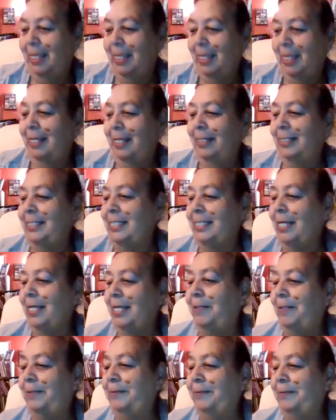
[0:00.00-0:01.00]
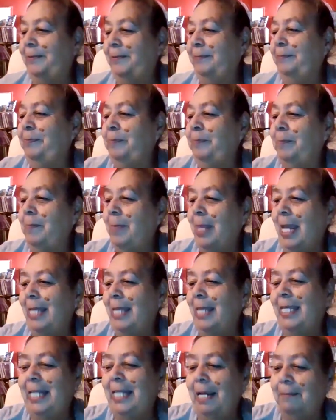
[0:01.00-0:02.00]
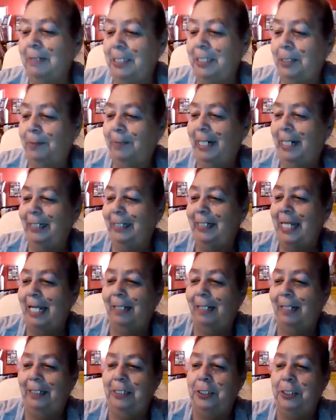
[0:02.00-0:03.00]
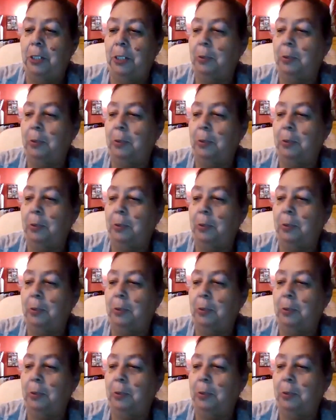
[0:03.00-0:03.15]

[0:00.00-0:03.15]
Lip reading: So I think that was her way to tell a joke.